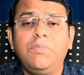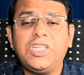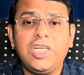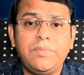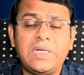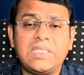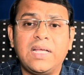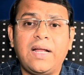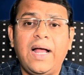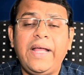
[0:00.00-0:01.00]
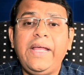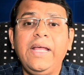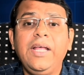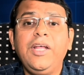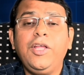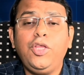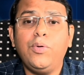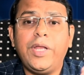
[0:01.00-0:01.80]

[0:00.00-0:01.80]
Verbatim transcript: measurements are high, your